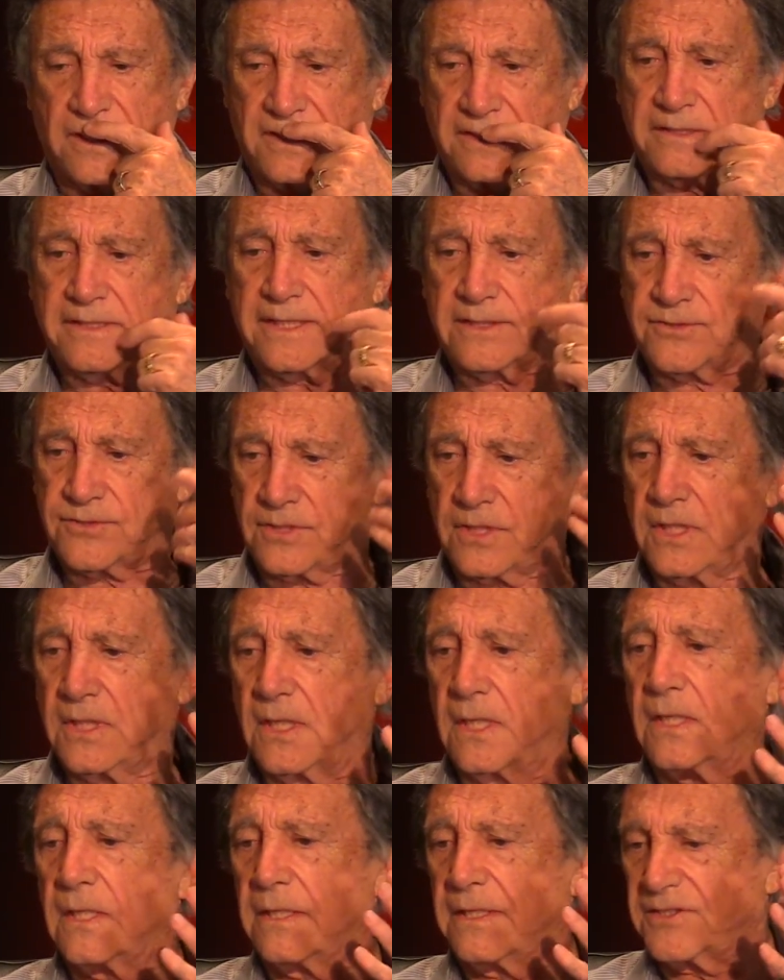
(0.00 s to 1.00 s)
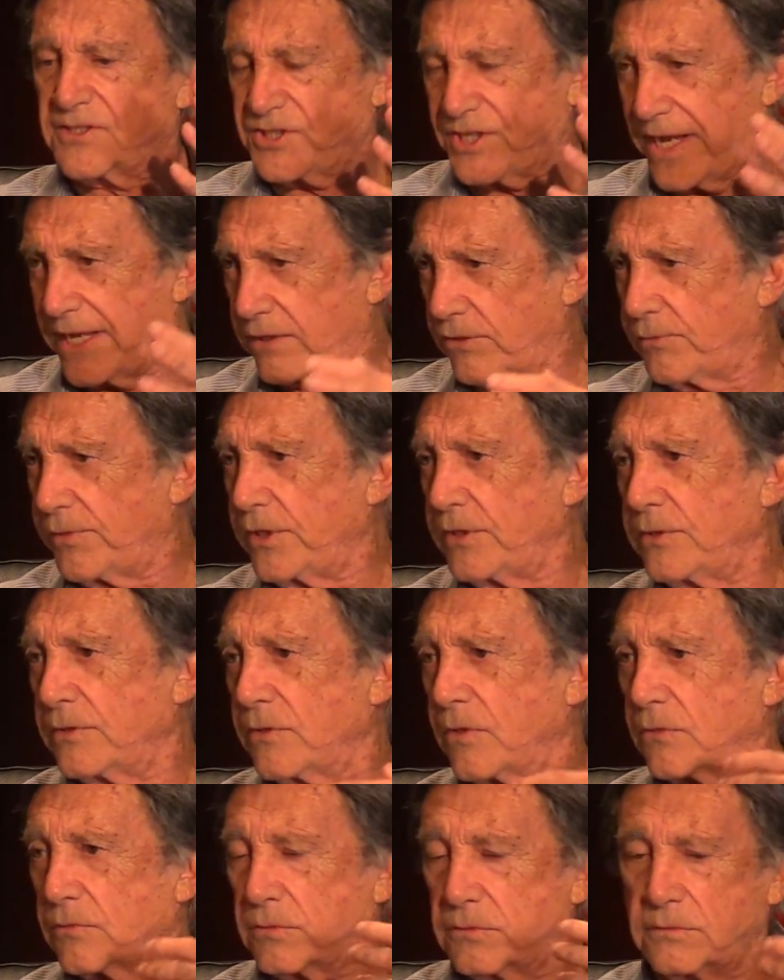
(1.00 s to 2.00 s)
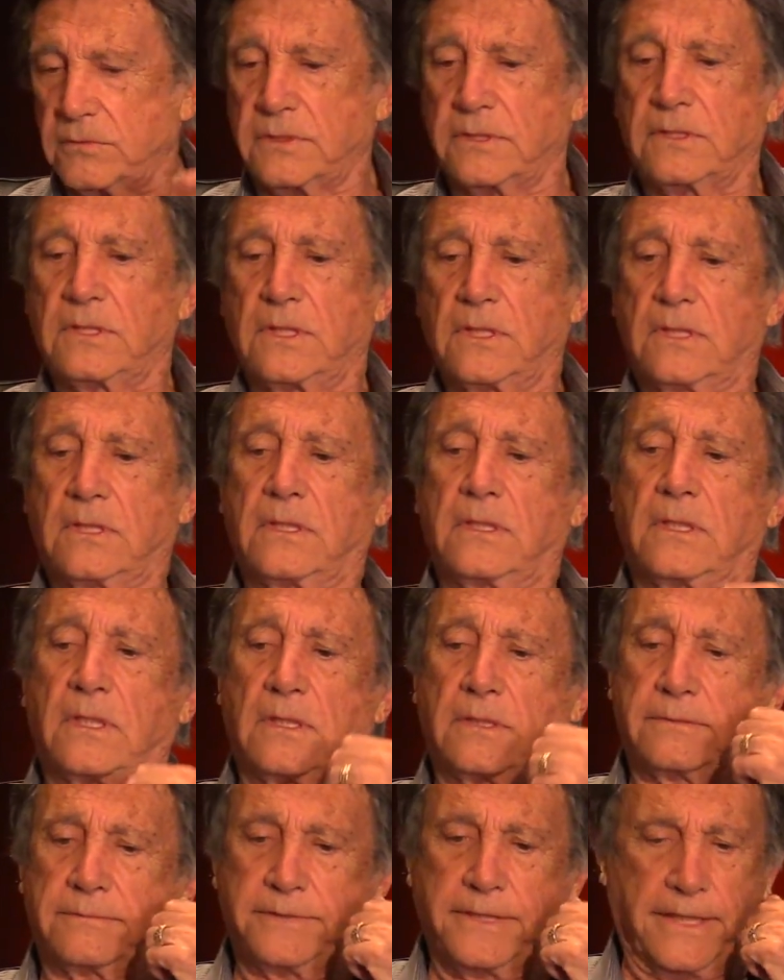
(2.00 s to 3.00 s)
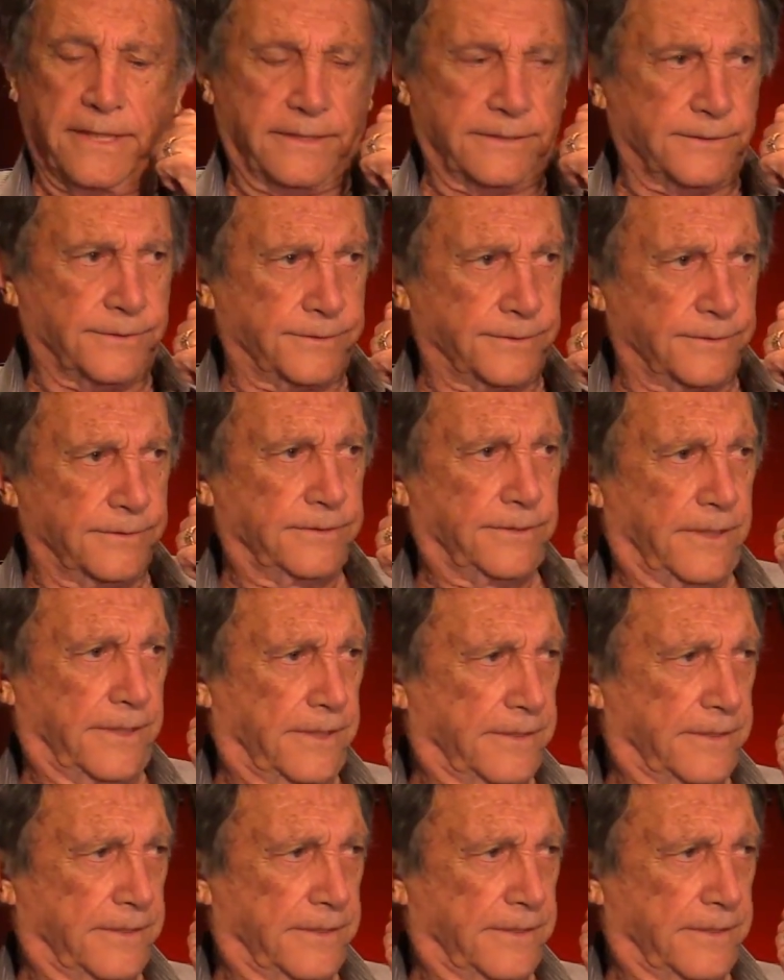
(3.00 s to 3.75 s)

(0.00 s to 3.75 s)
he gets a salary, you know. And yes,